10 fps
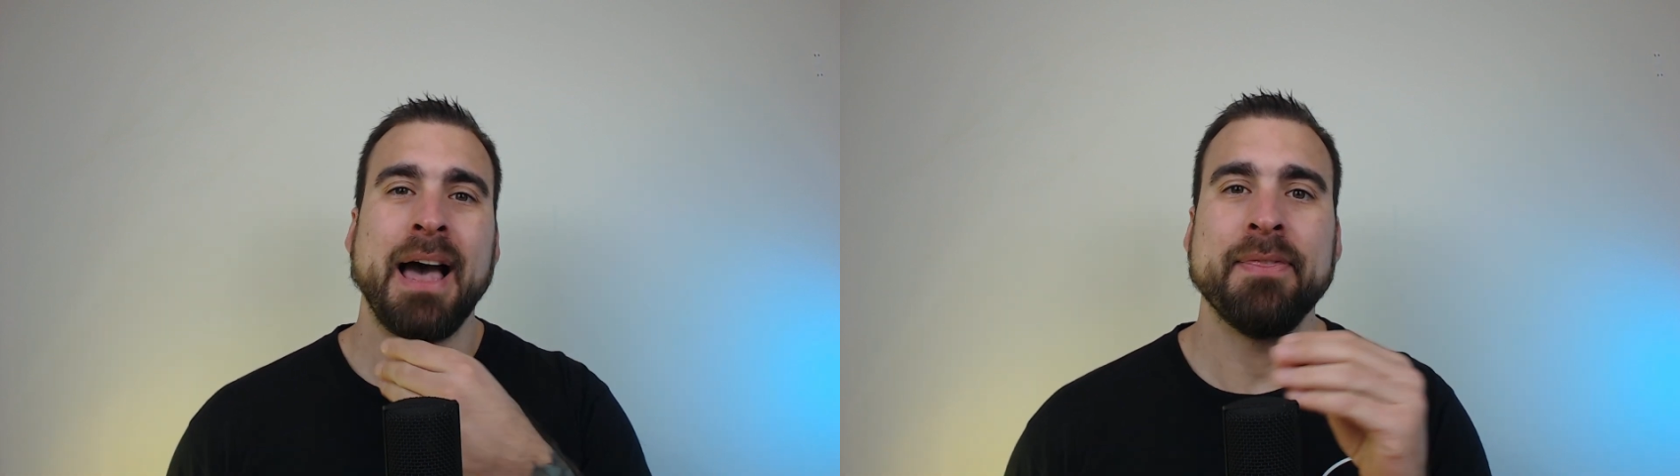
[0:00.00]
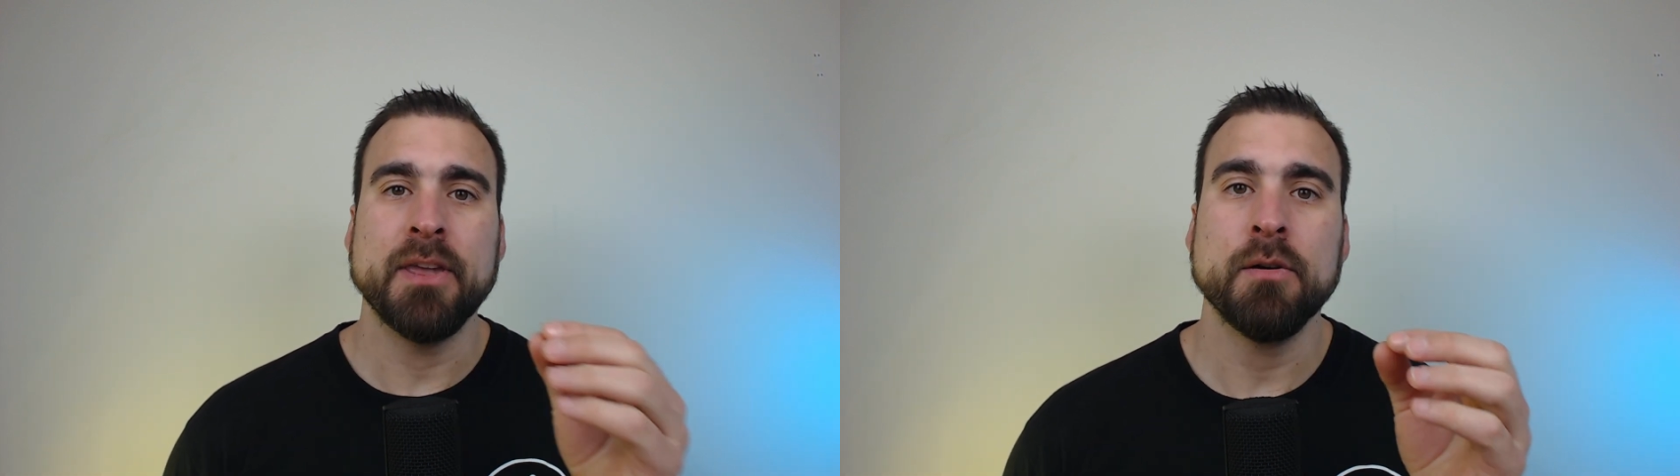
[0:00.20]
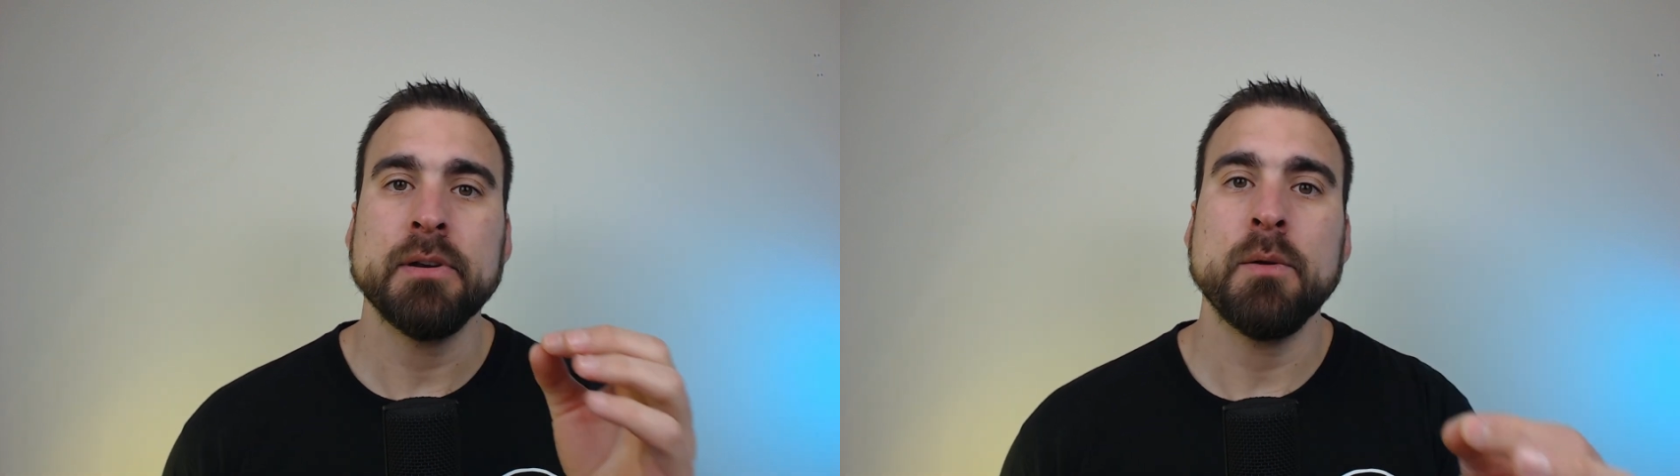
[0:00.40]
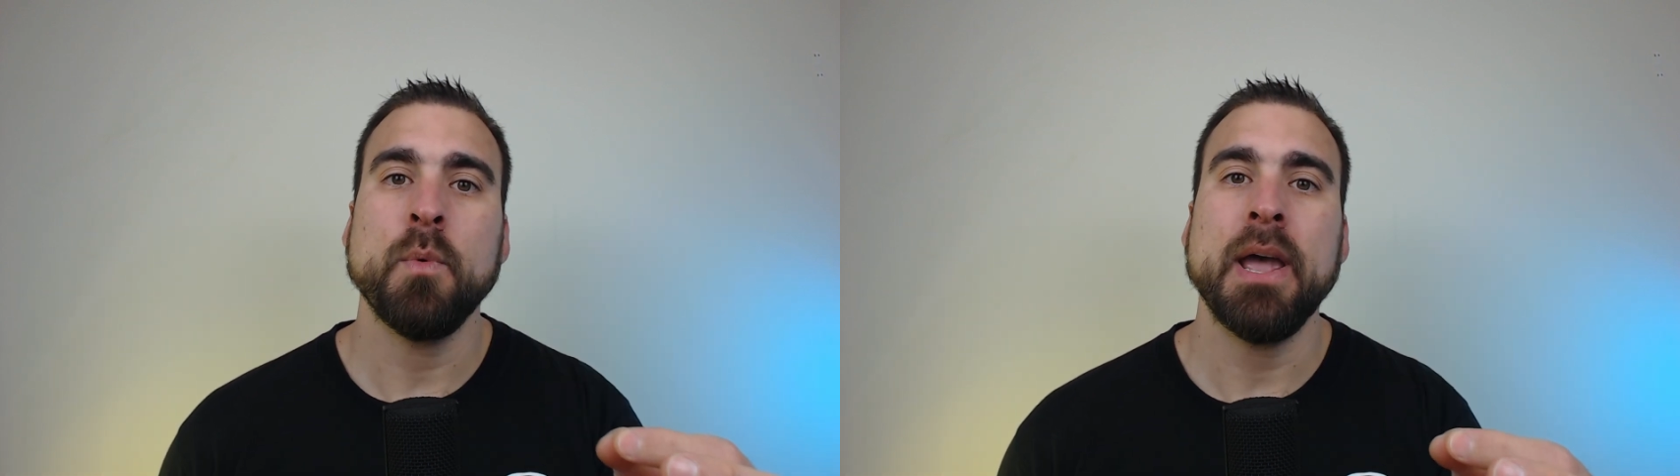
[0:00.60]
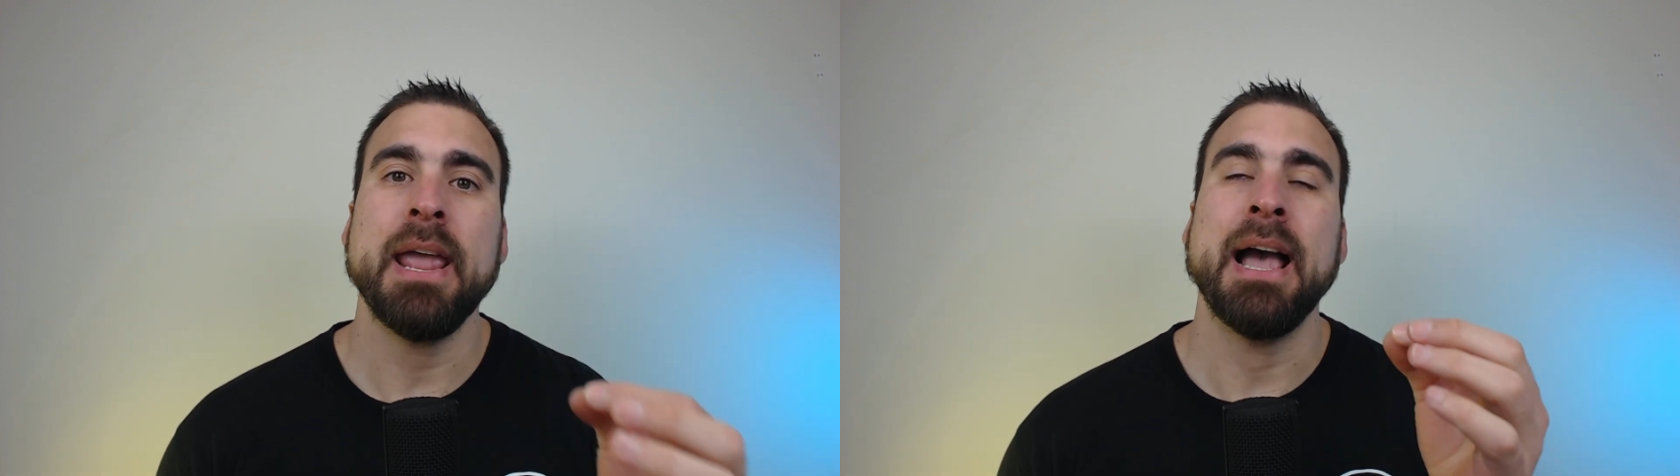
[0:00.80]
And the only
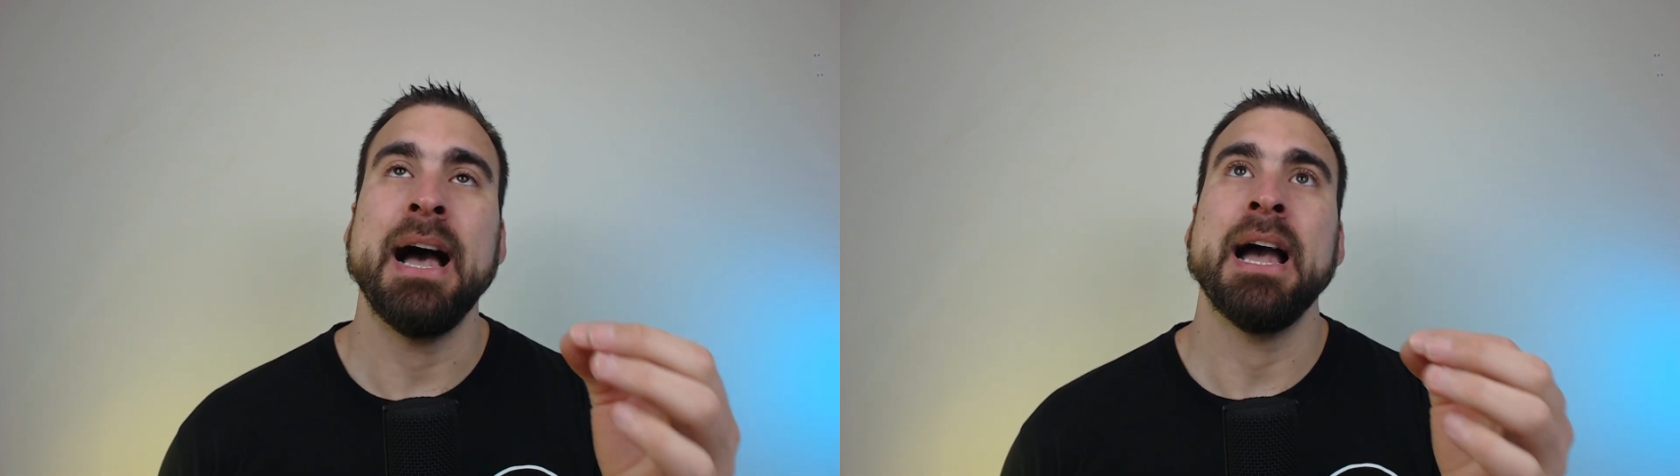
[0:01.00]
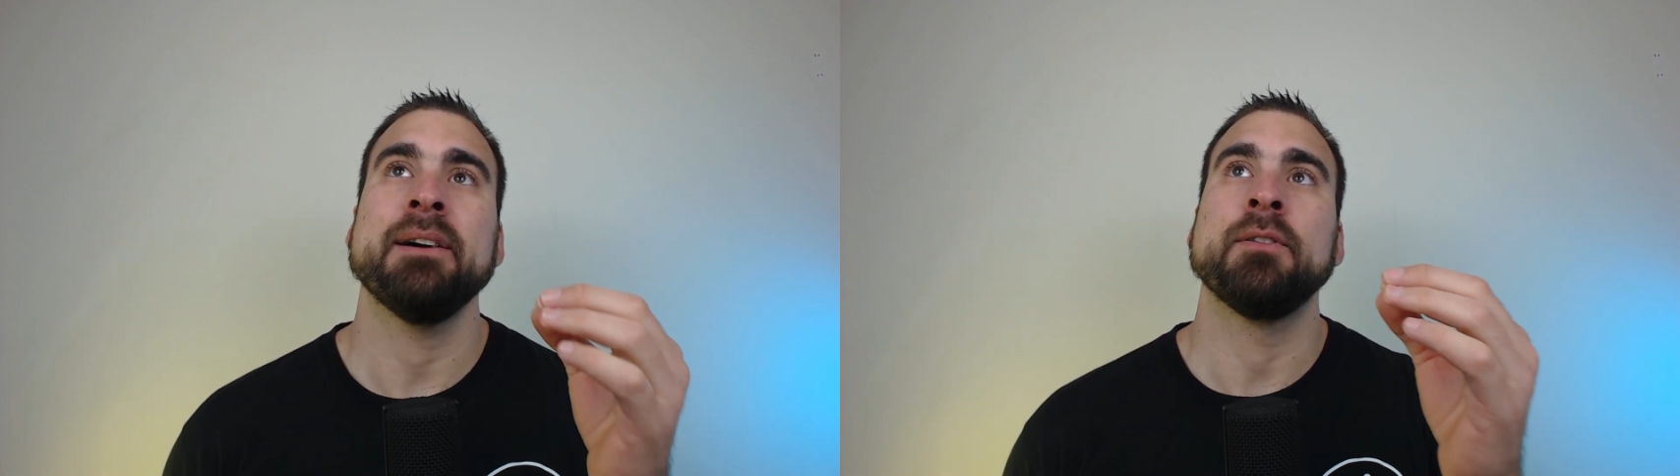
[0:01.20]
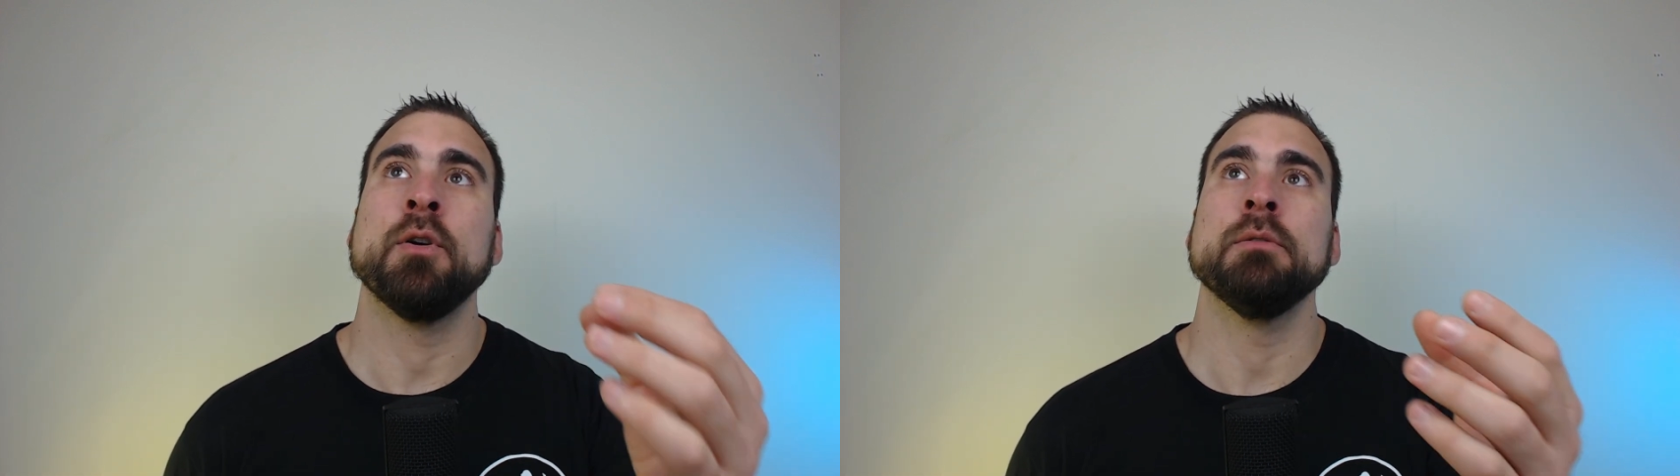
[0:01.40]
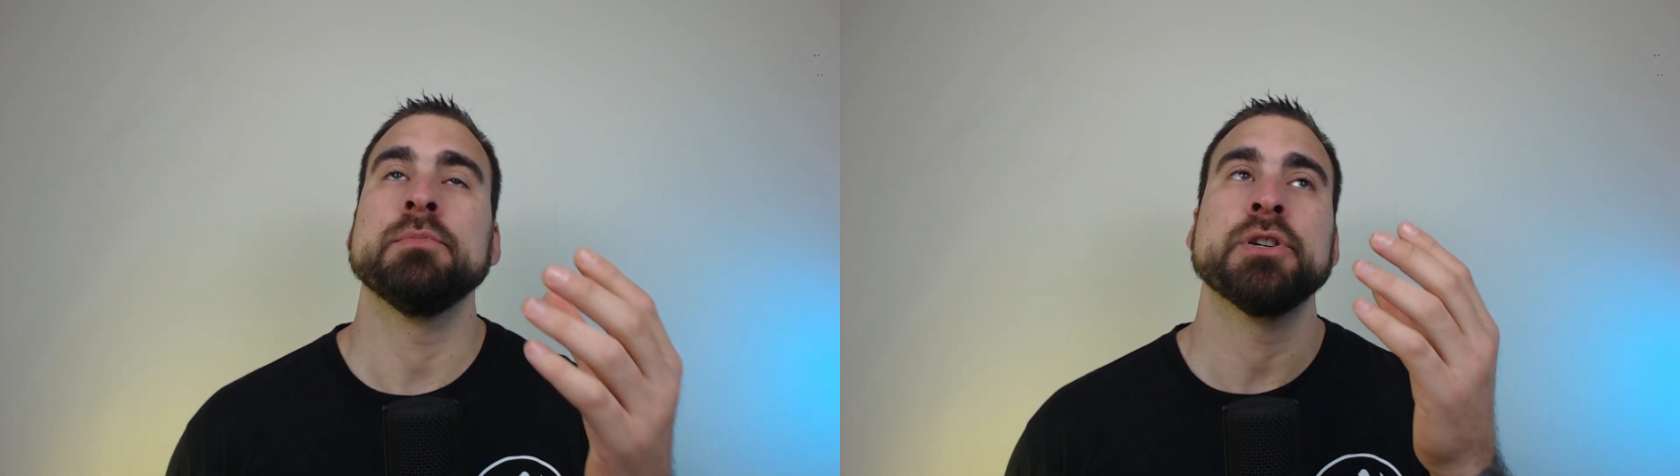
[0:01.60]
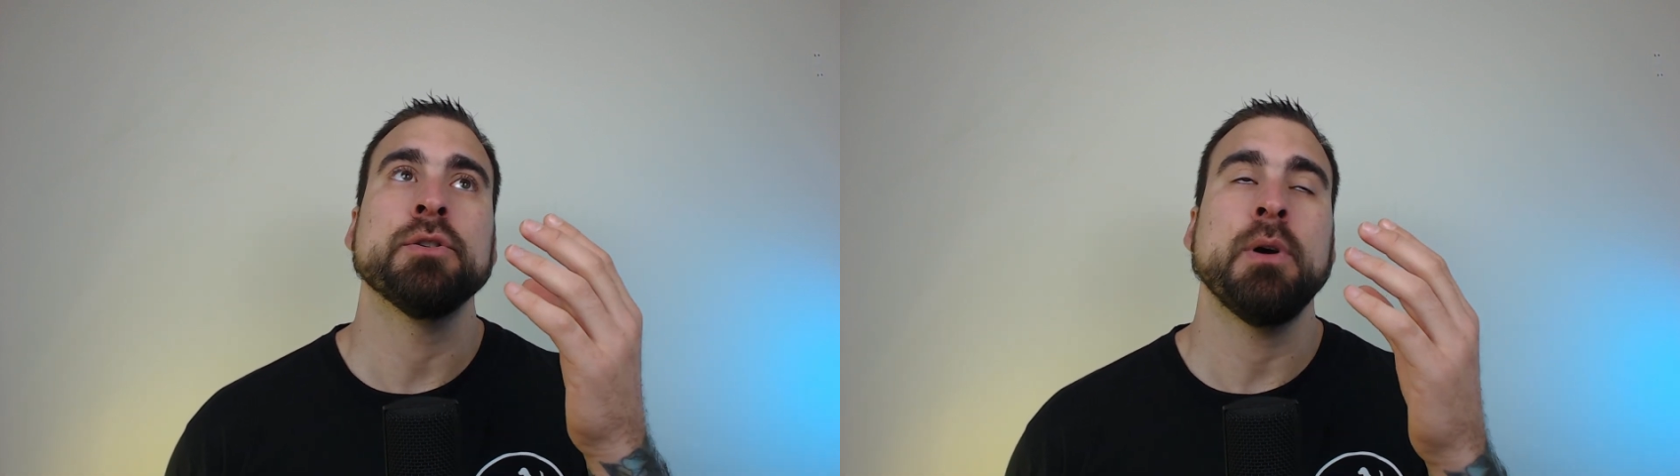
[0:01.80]
way I have
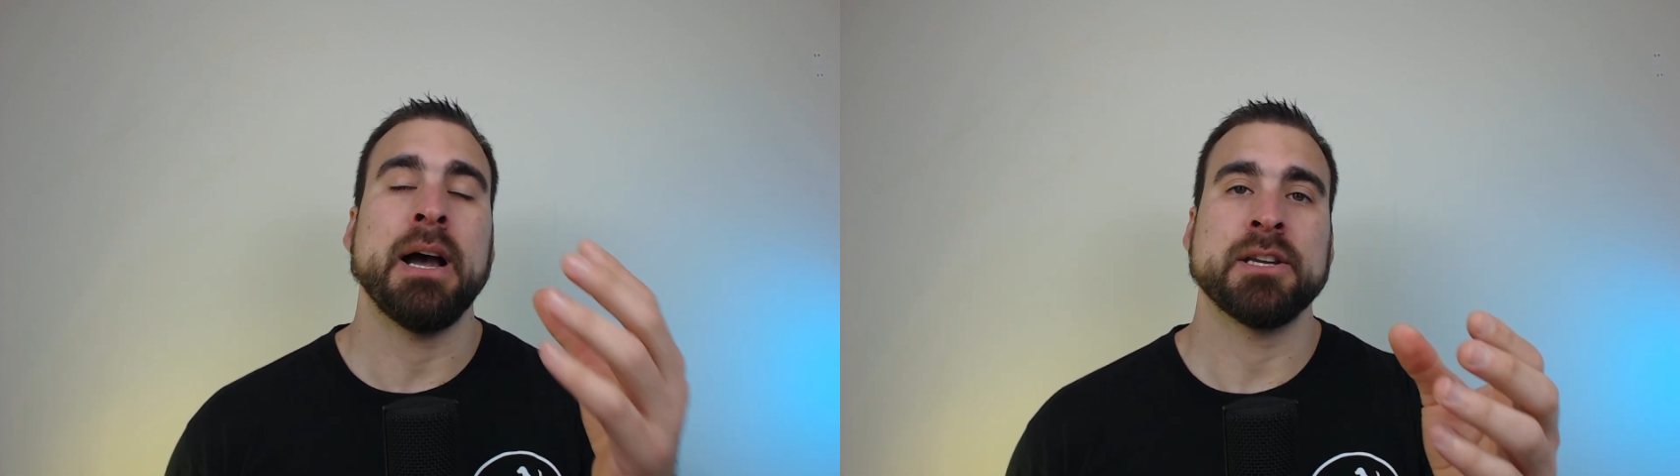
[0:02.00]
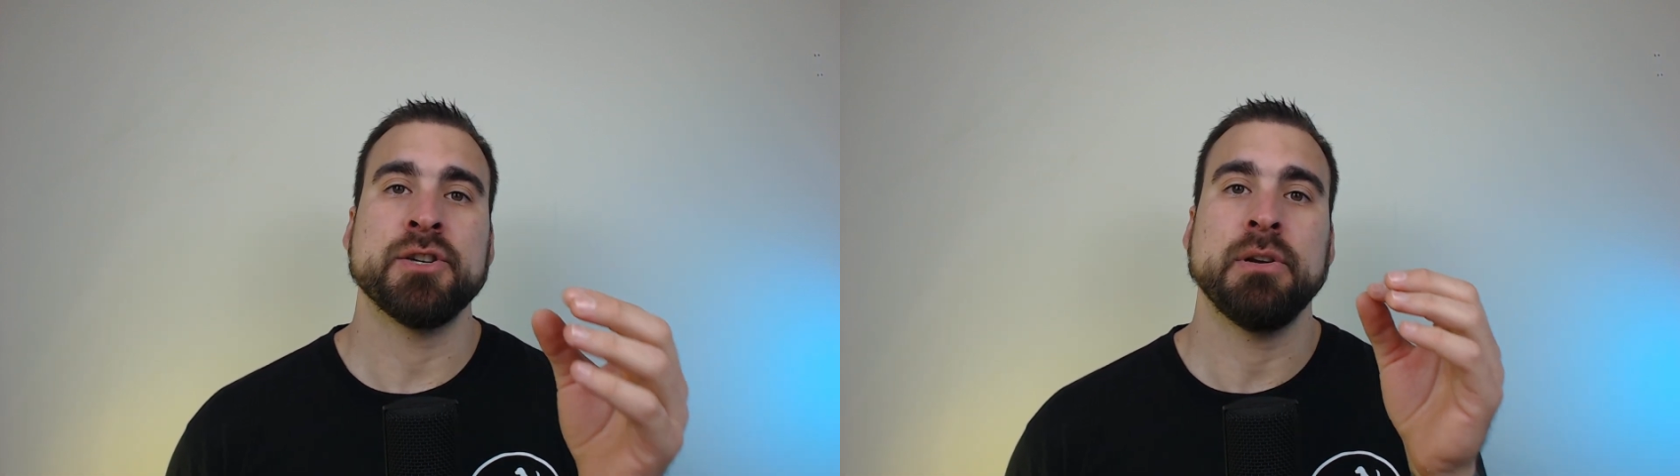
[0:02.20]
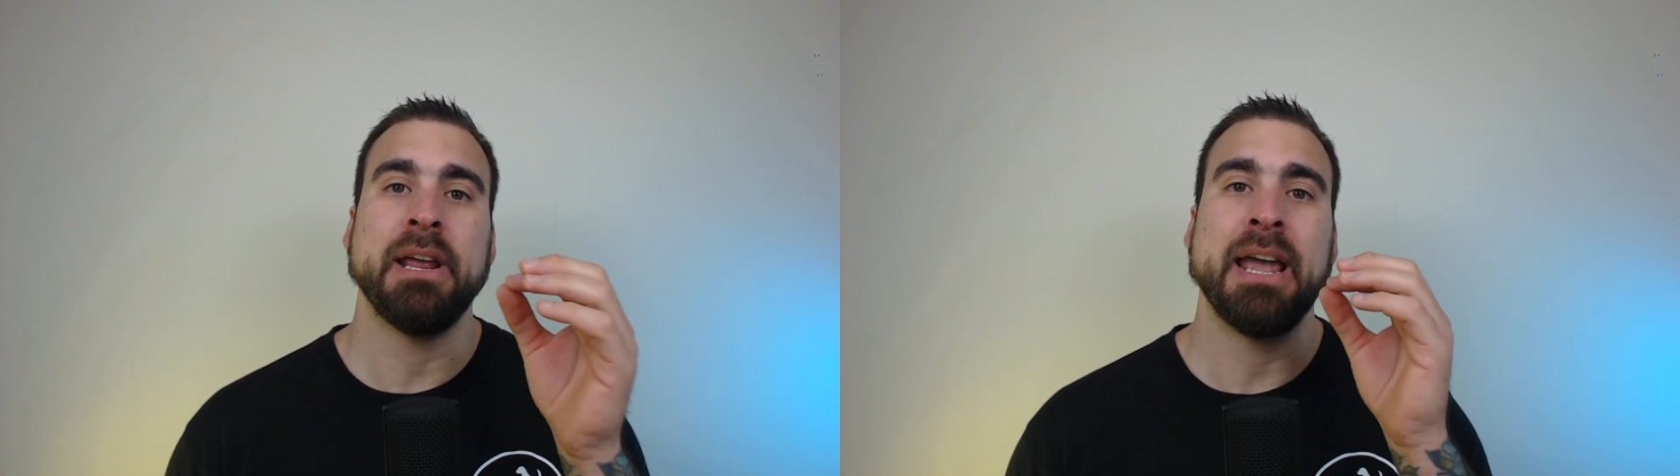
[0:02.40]
come to actually